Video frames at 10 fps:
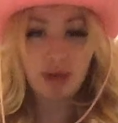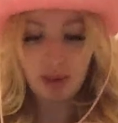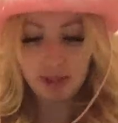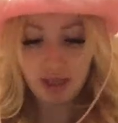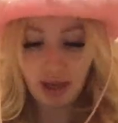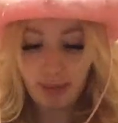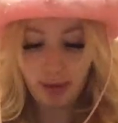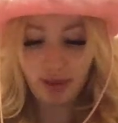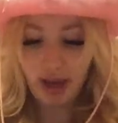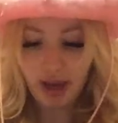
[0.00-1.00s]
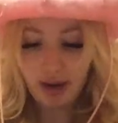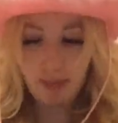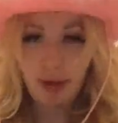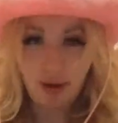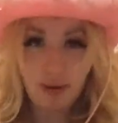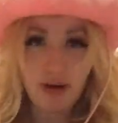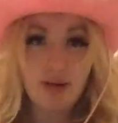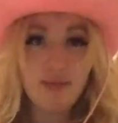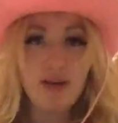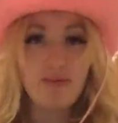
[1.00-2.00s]
upset about that. And by no one,
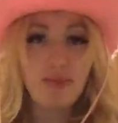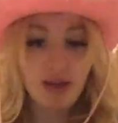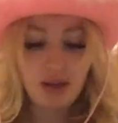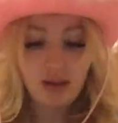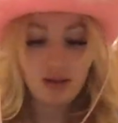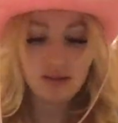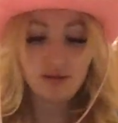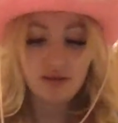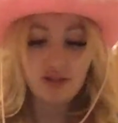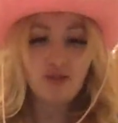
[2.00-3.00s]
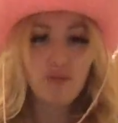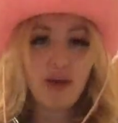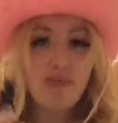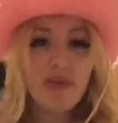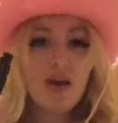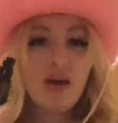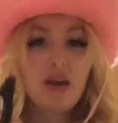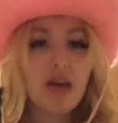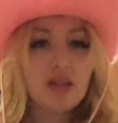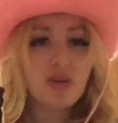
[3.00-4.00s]
I'm being me because it's just for me.
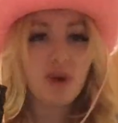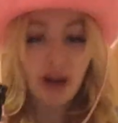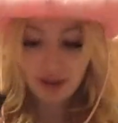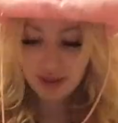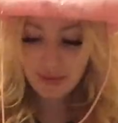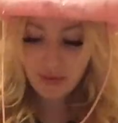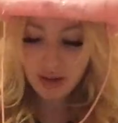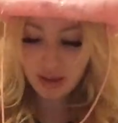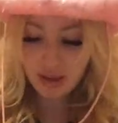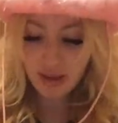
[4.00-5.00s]
Okay, so we're adding some vanilla